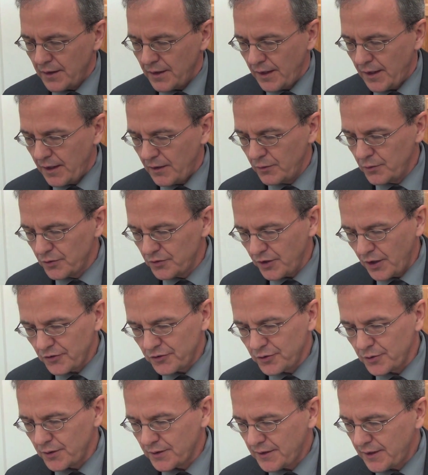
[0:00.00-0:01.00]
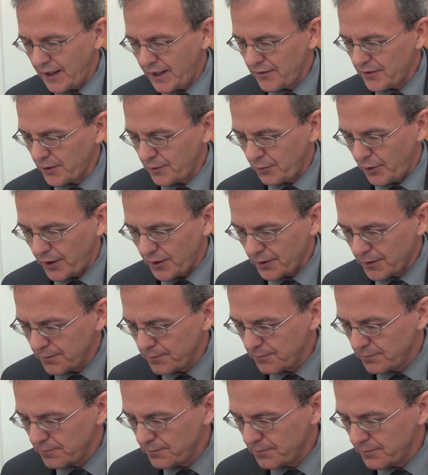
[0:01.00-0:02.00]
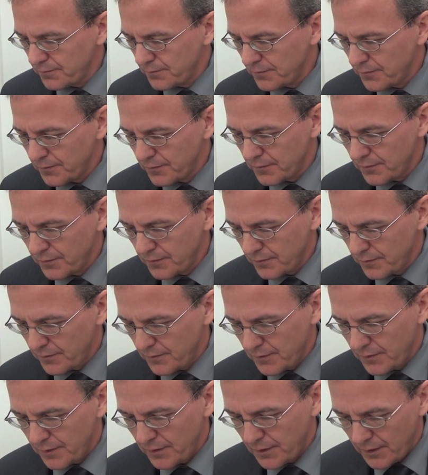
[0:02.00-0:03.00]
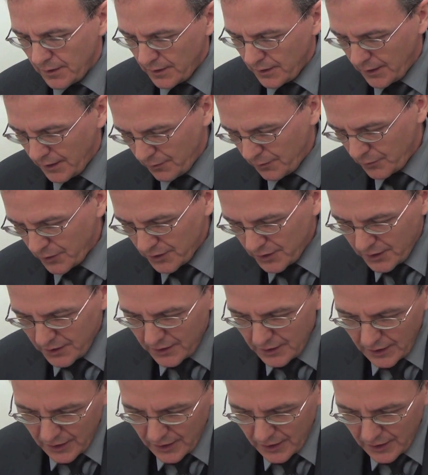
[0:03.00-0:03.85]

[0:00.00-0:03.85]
who is also a Catholic writer, and what he